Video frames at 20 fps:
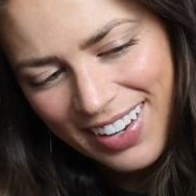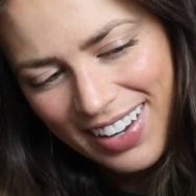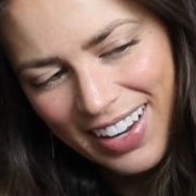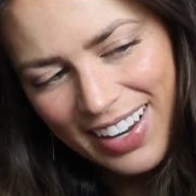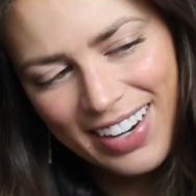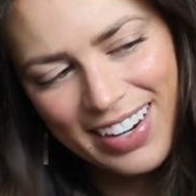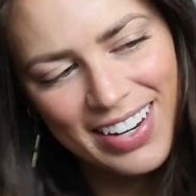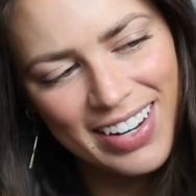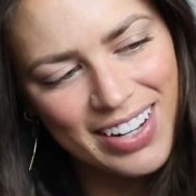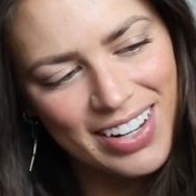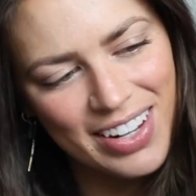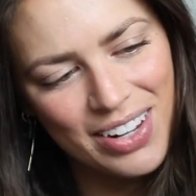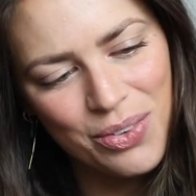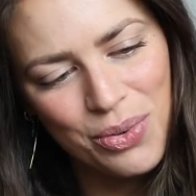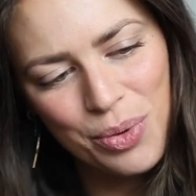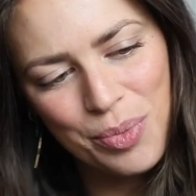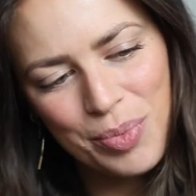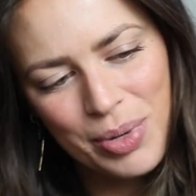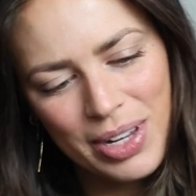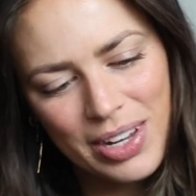and he
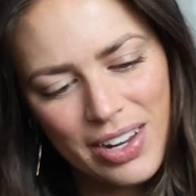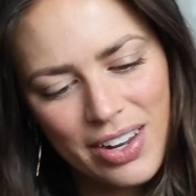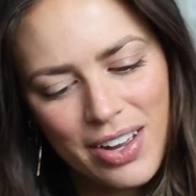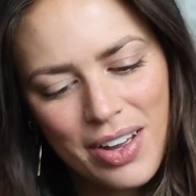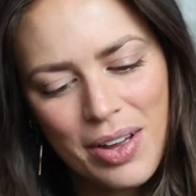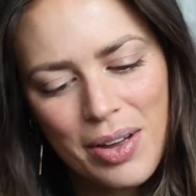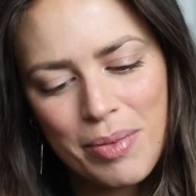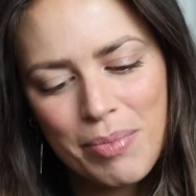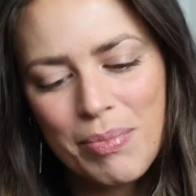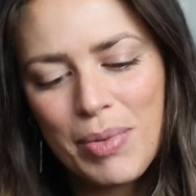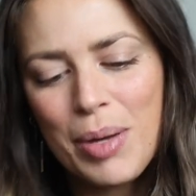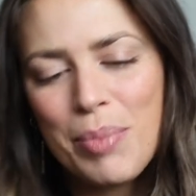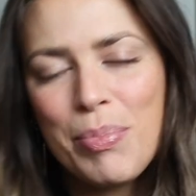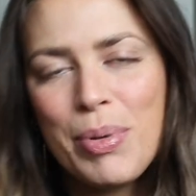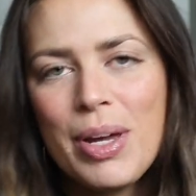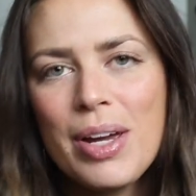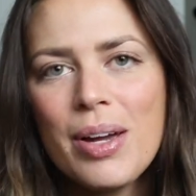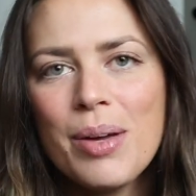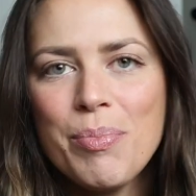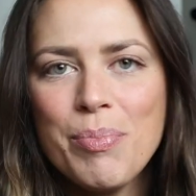will be my
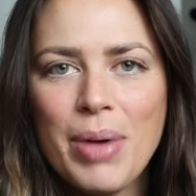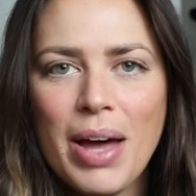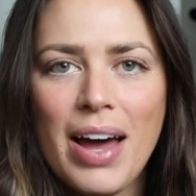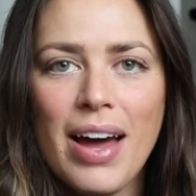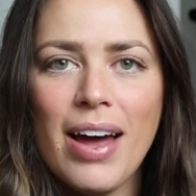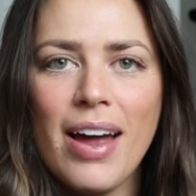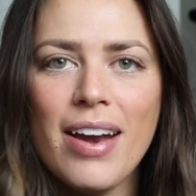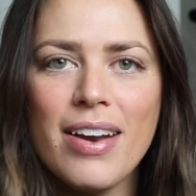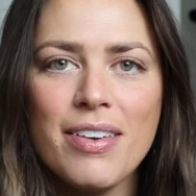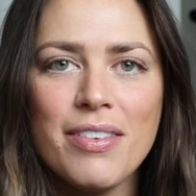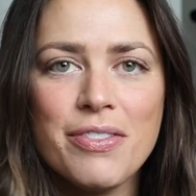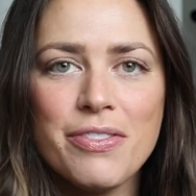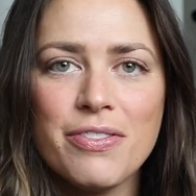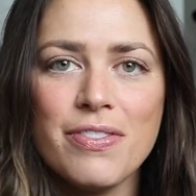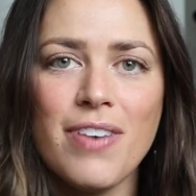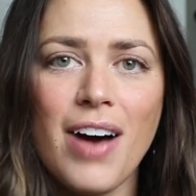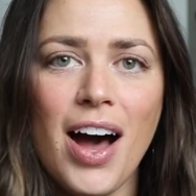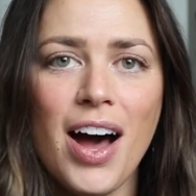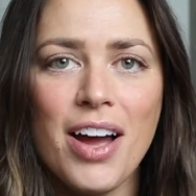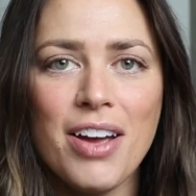big bad
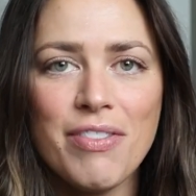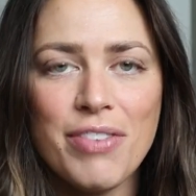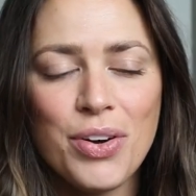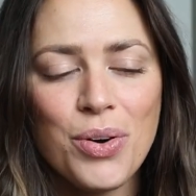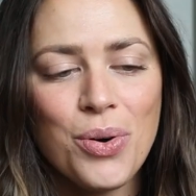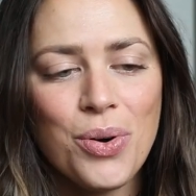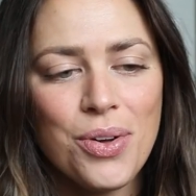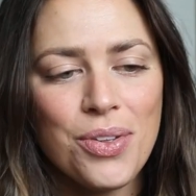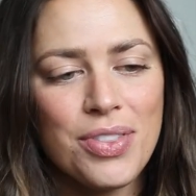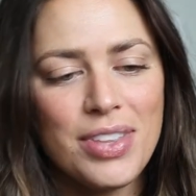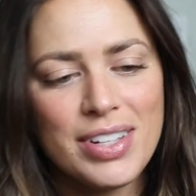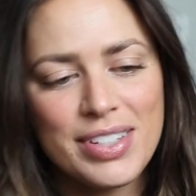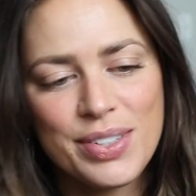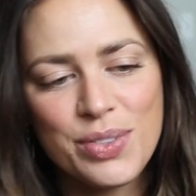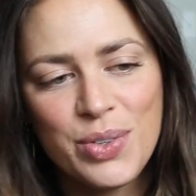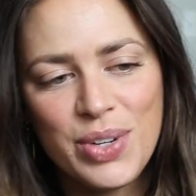5-year-old this